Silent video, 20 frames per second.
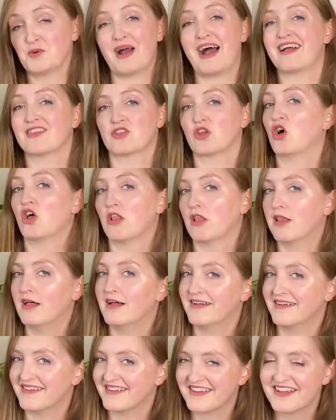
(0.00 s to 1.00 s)
at all.
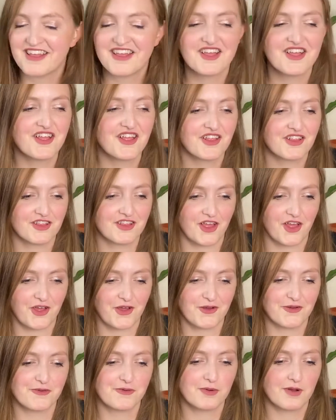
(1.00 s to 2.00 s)

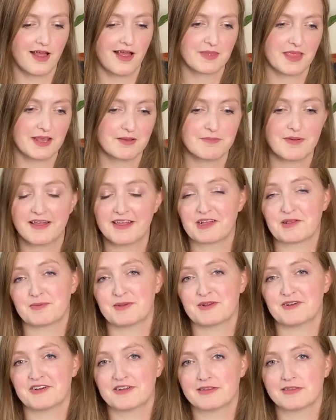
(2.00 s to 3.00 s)
So in my
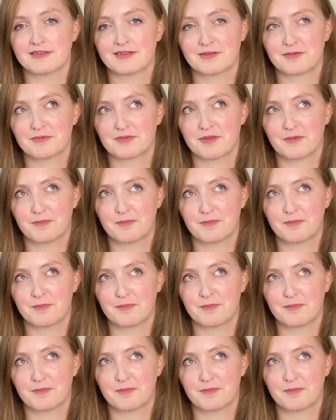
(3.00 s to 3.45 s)
experience,